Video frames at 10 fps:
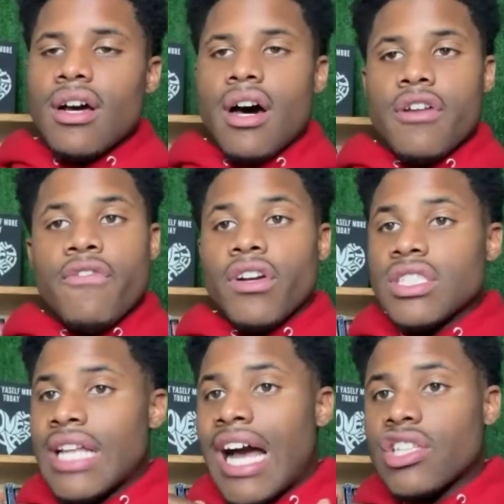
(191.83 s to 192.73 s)
The
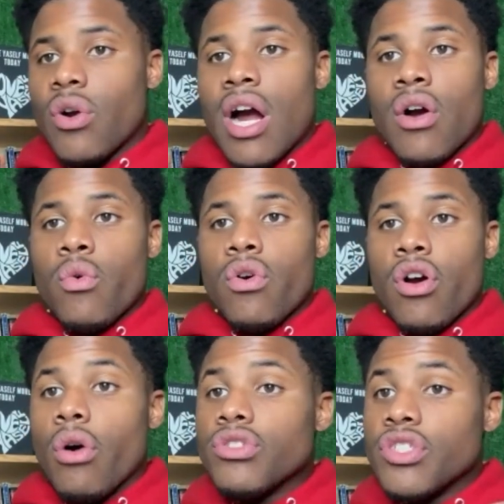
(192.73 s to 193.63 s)
first doctor I
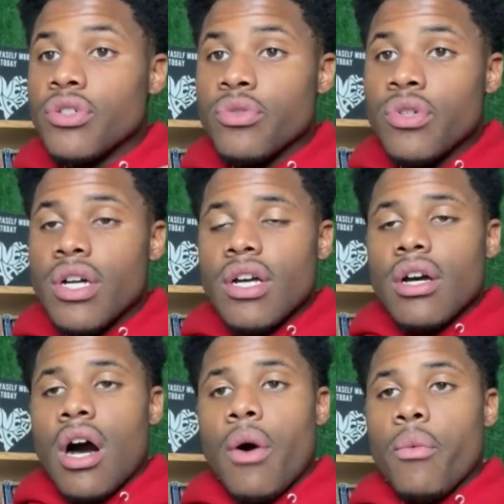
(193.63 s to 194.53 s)
go to,
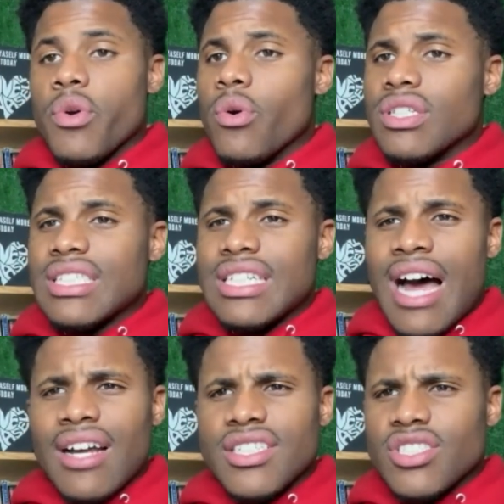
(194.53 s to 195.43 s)
we go into the
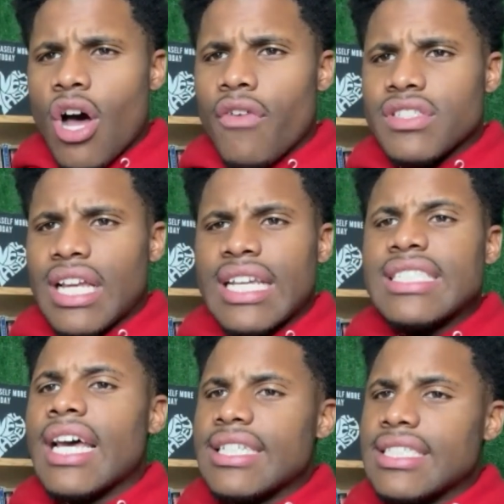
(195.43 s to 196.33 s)
doctor's office. Like, he
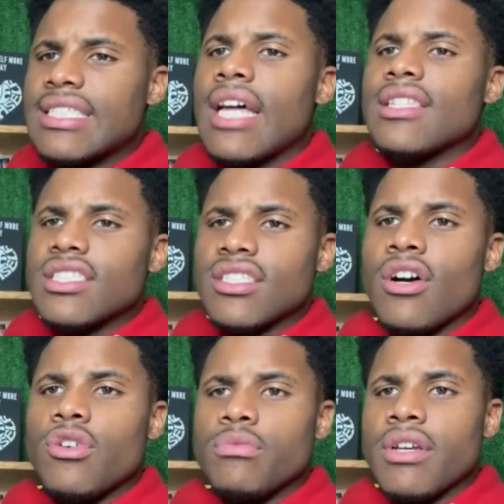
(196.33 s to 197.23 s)
takes a
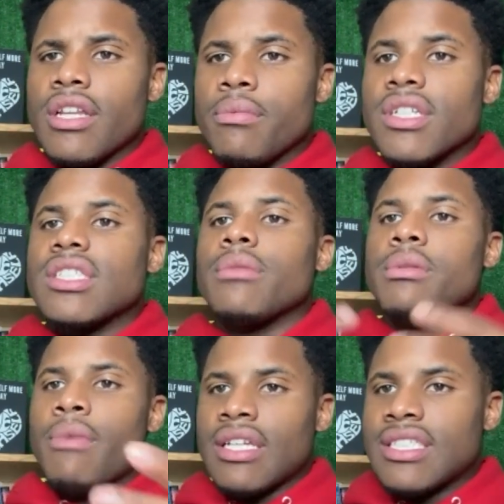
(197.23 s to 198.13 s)
stethoscope and he puts it up
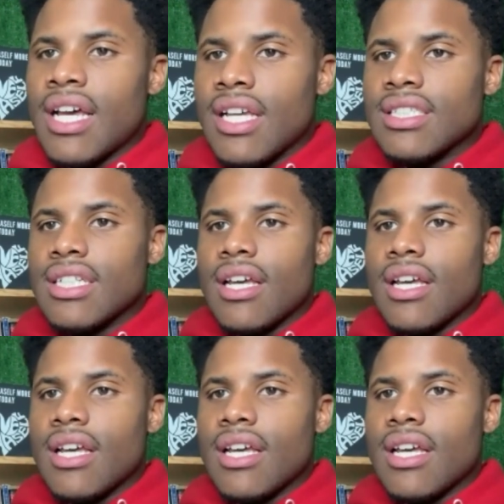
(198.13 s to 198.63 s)
to my chest,